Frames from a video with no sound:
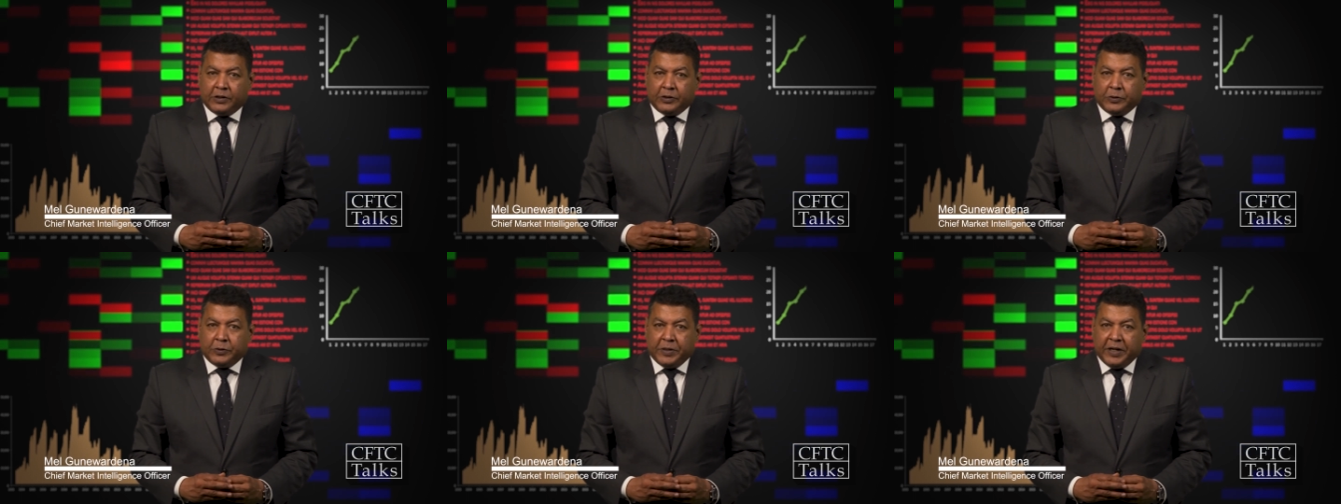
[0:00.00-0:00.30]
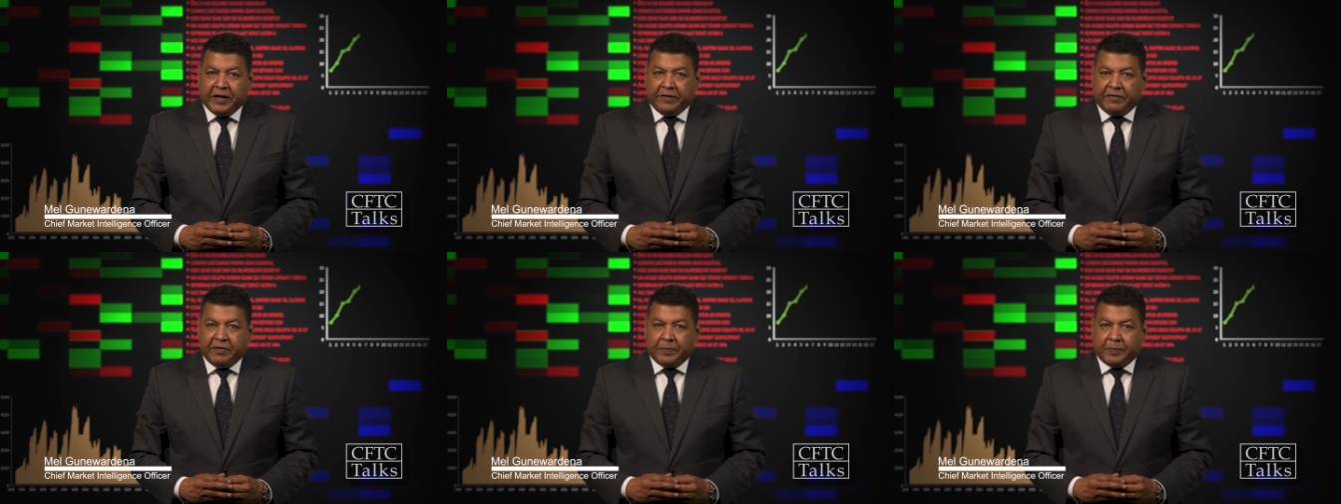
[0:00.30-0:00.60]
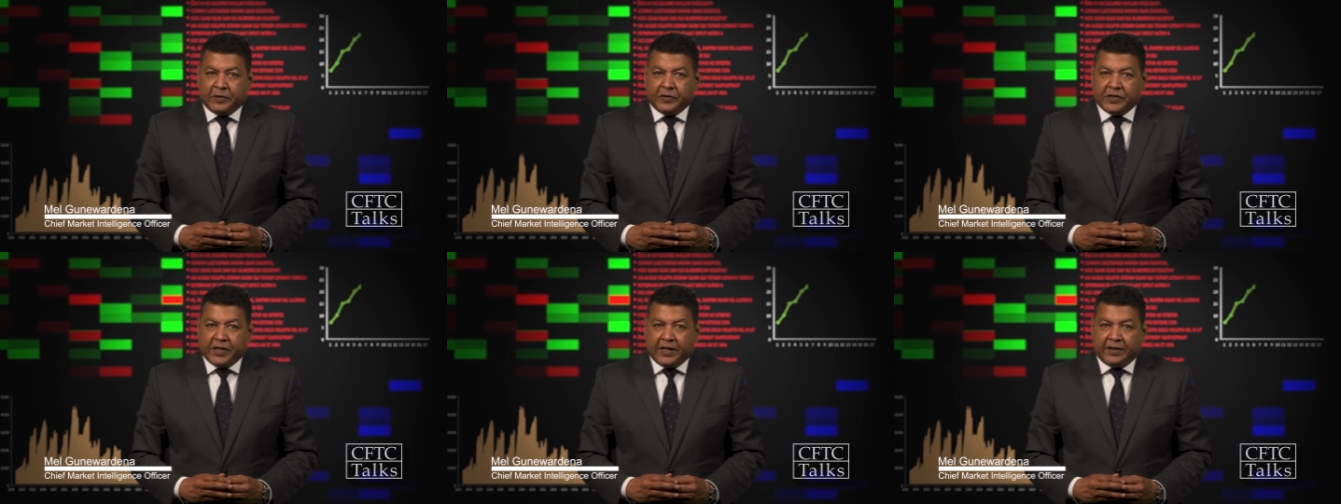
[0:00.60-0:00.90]
Today we
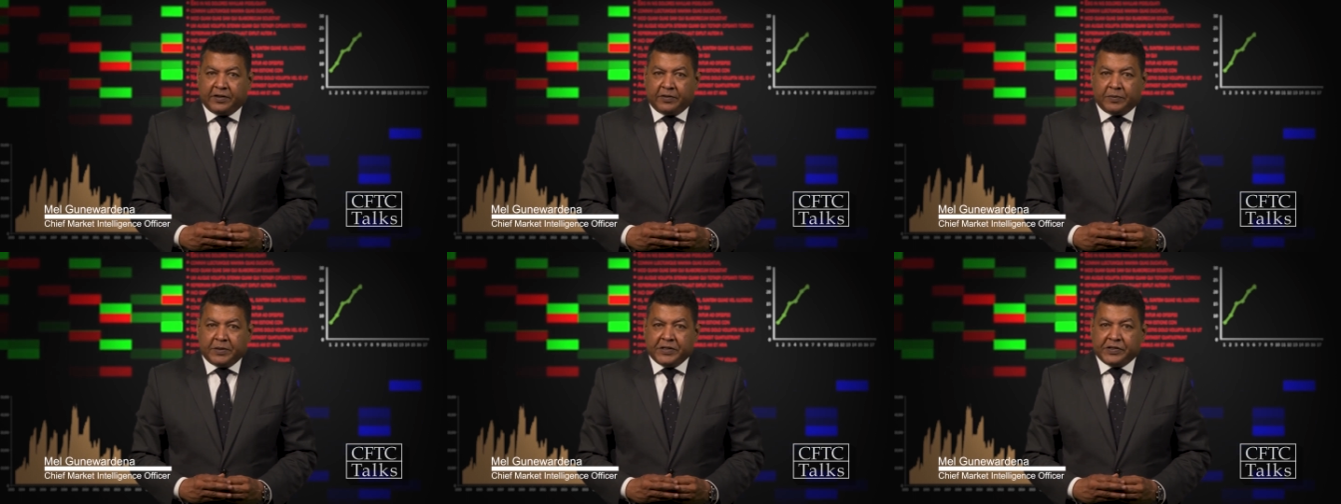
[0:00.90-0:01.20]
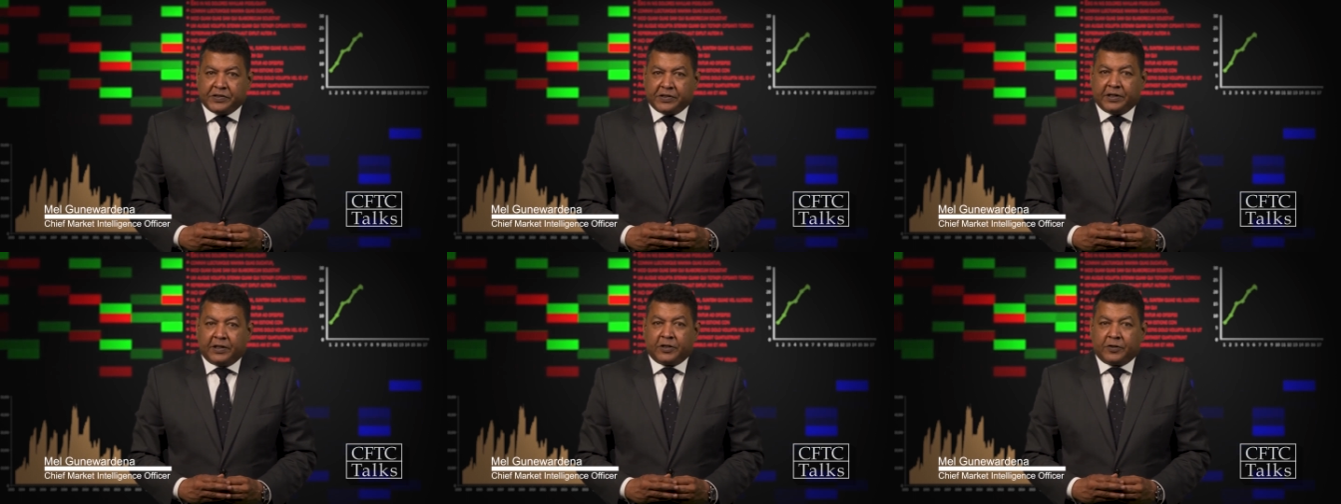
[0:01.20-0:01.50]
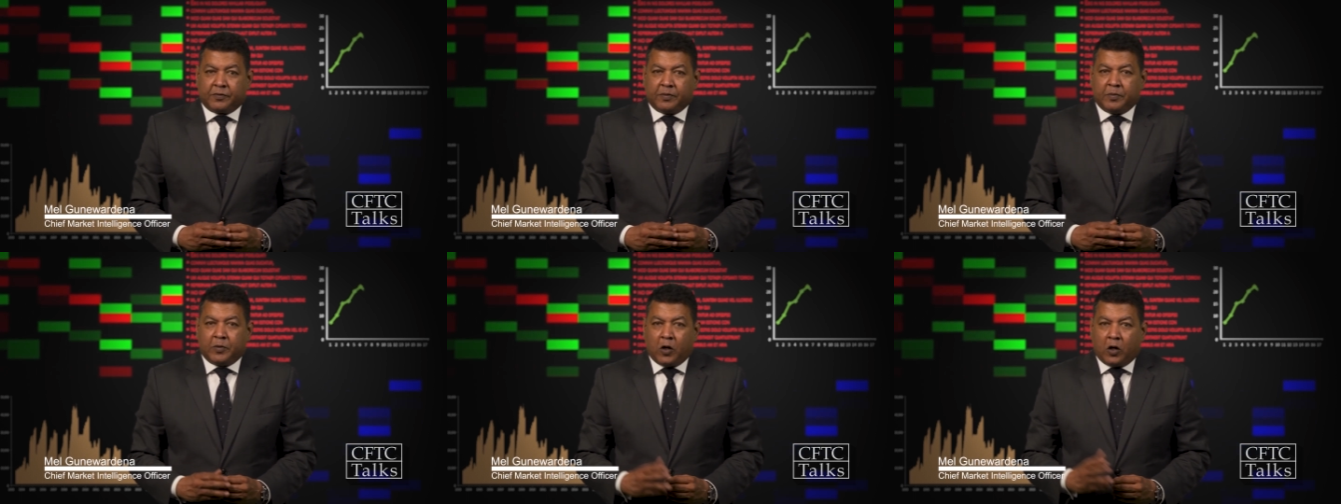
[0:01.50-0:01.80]
present the research
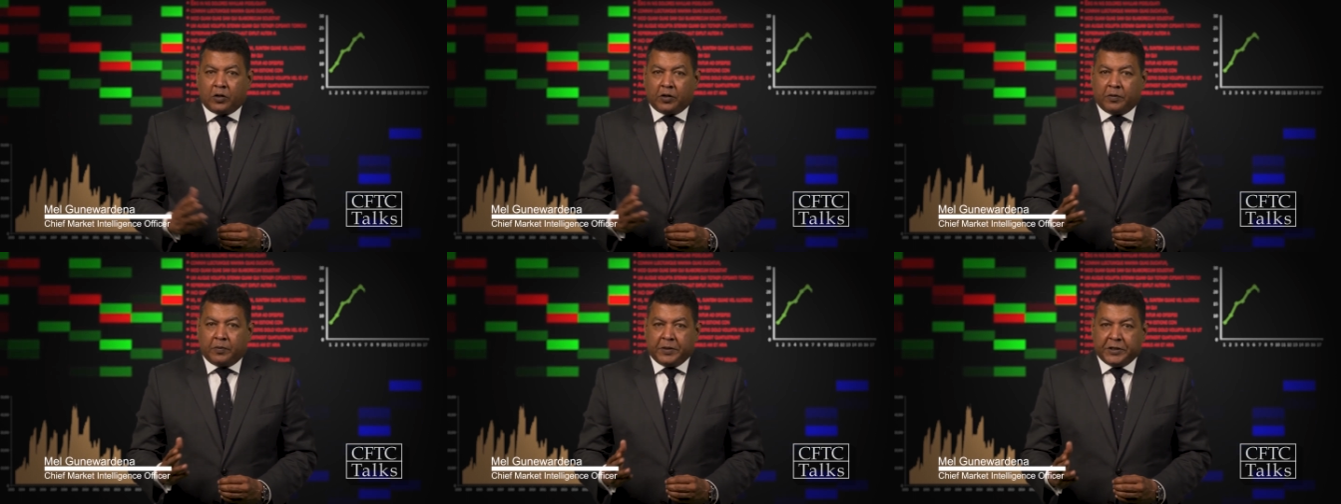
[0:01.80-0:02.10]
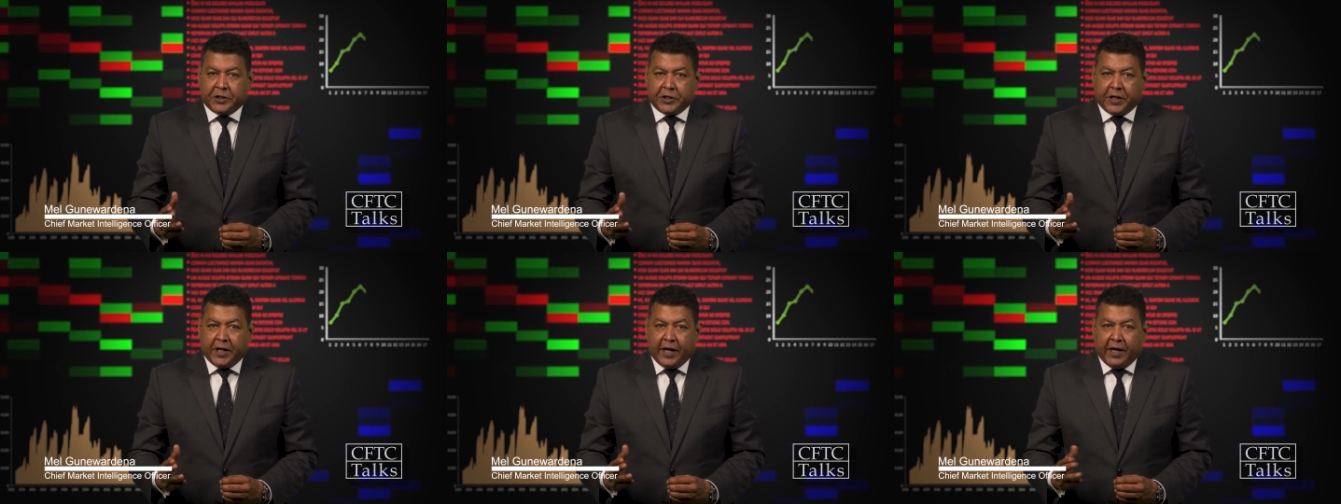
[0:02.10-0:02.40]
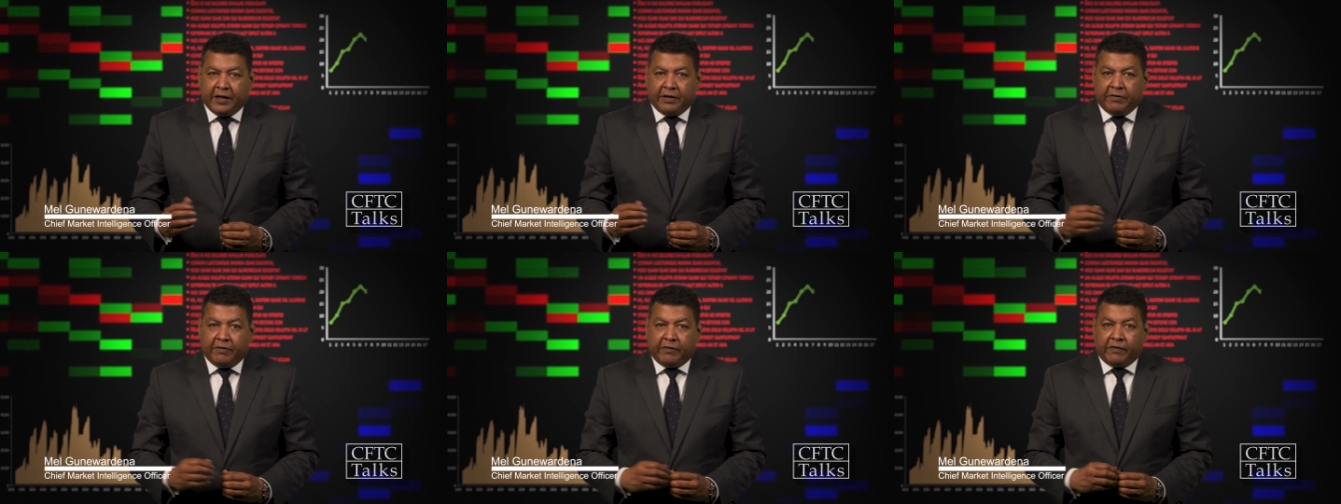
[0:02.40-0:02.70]
from Dr. Richard
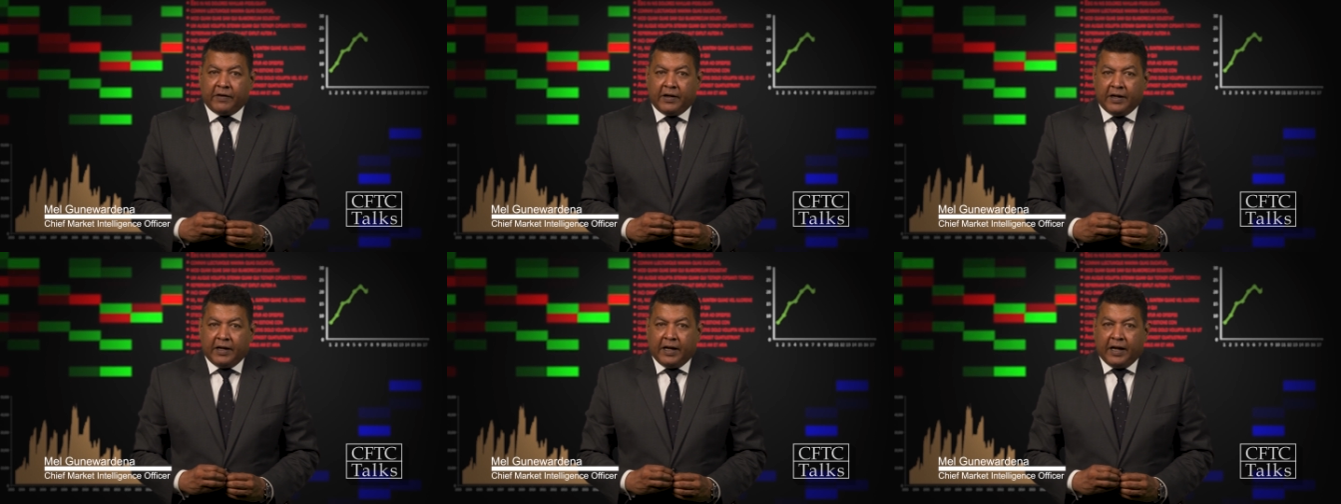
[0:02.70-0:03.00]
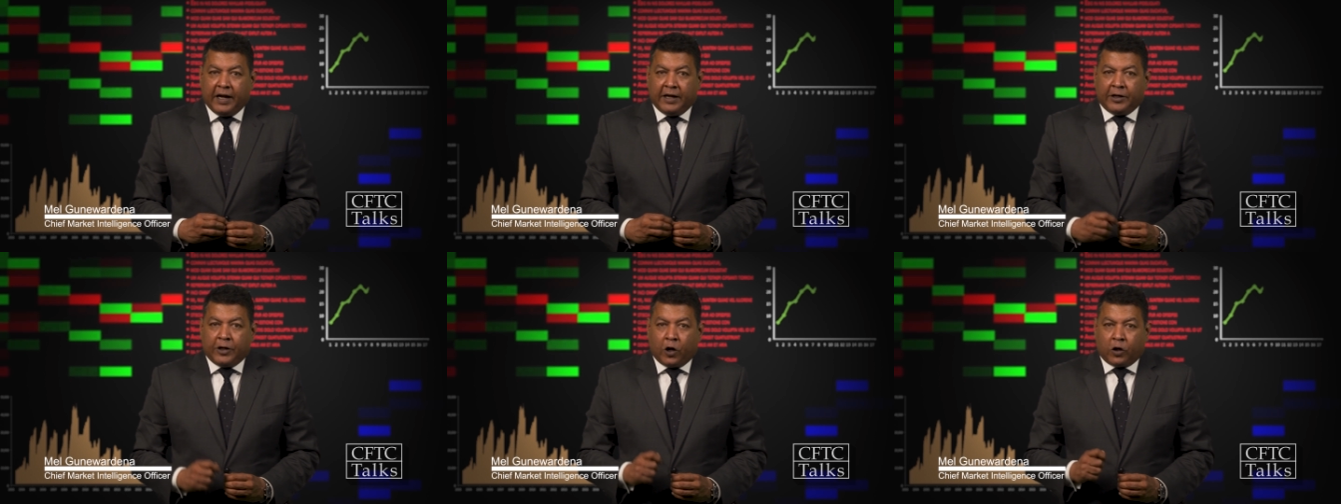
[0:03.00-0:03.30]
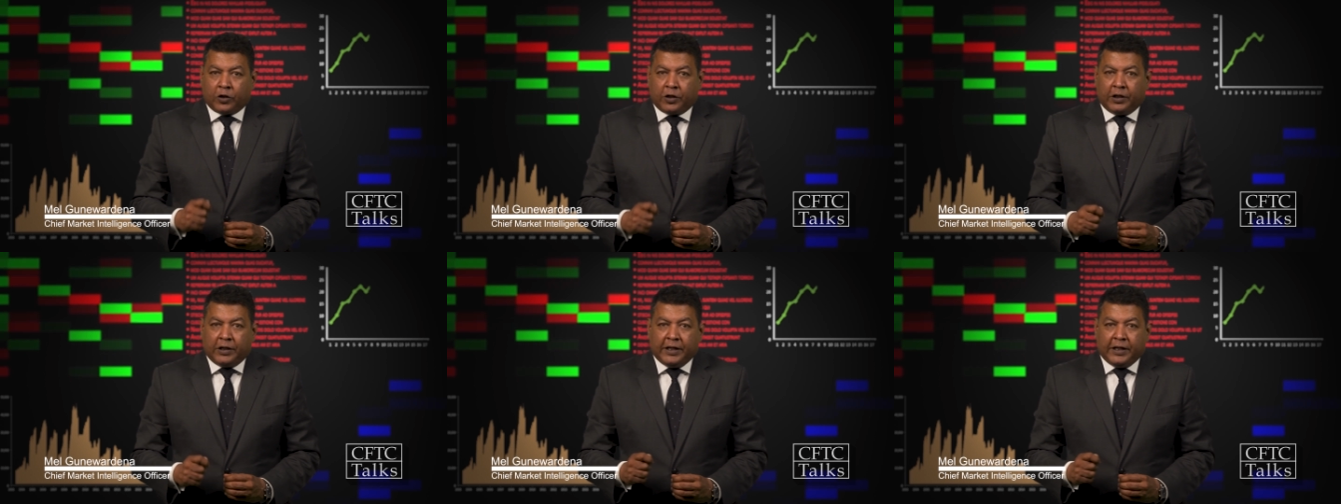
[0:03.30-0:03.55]
Haynes and Dr.